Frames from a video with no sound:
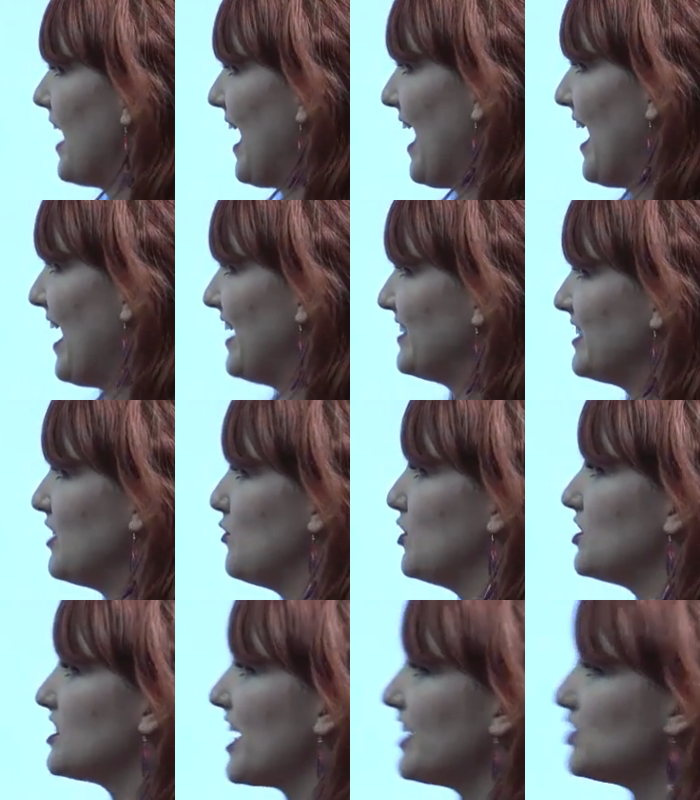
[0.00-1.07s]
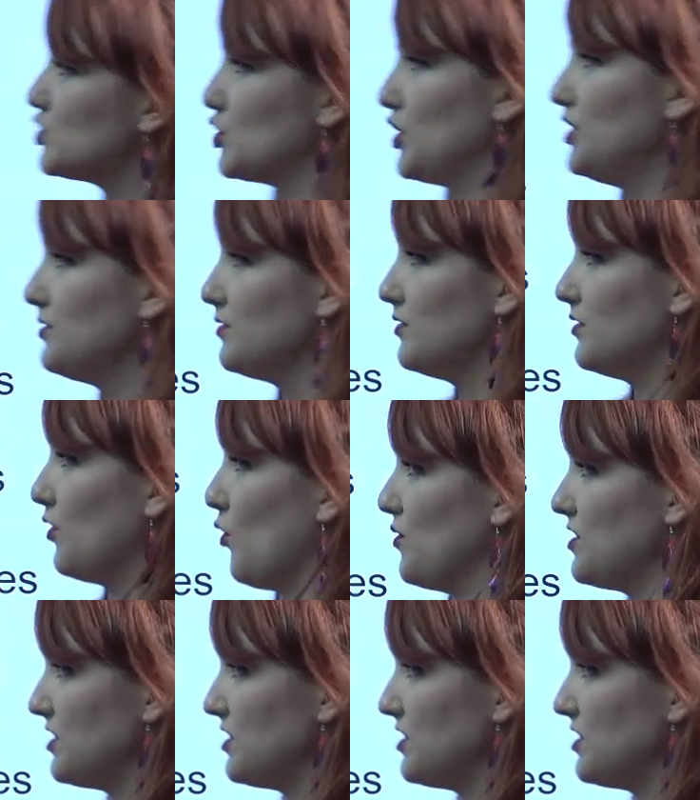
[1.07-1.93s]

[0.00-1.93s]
And the texture, or the